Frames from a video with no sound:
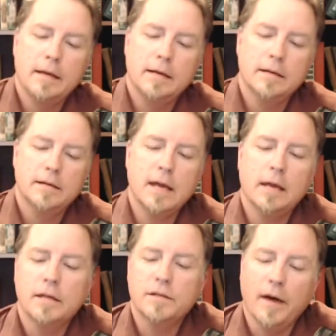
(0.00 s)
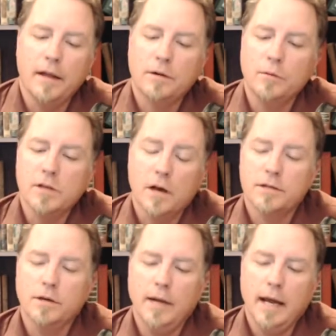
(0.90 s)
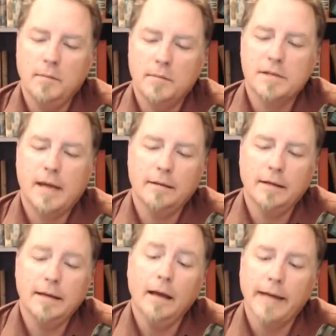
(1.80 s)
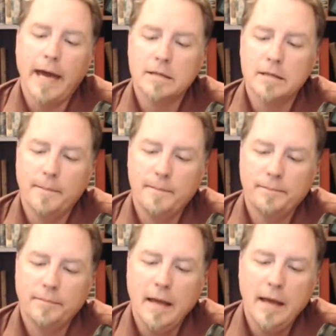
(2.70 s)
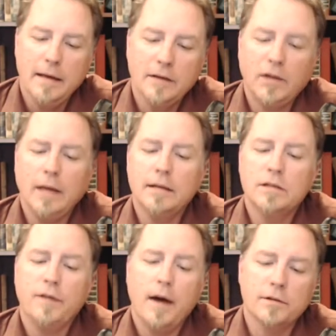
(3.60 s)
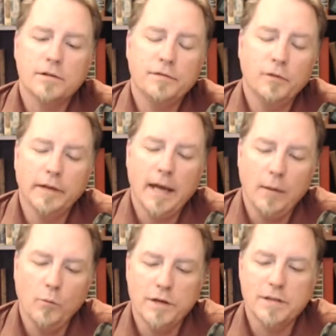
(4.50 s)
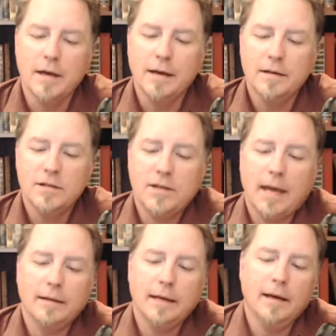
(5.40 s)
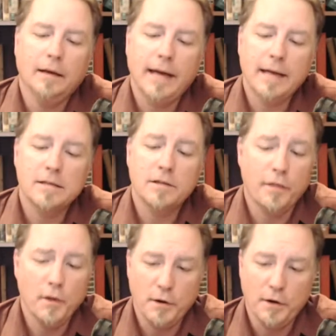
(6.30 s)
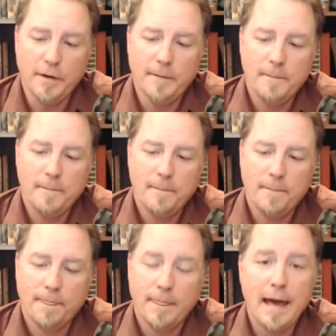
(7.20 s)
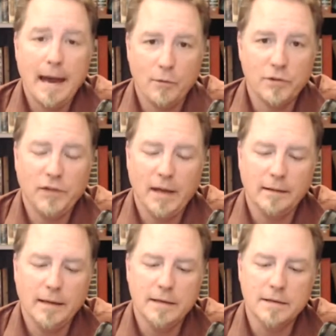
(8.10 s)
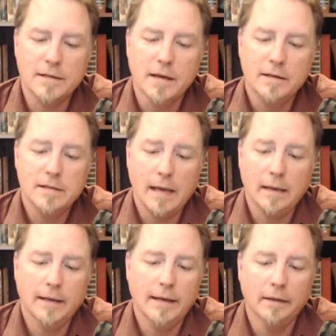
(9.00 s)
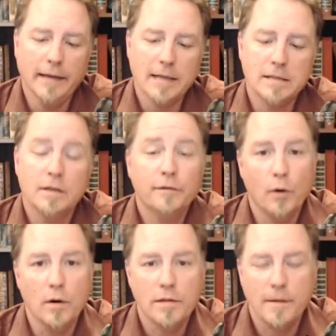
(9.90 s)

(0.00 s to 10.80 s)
Stanley's father was also named Stanley Yelnats. Stanley's father's full name was Stanley Yelnats III. Our Stanley is Stanley Yelnats IV.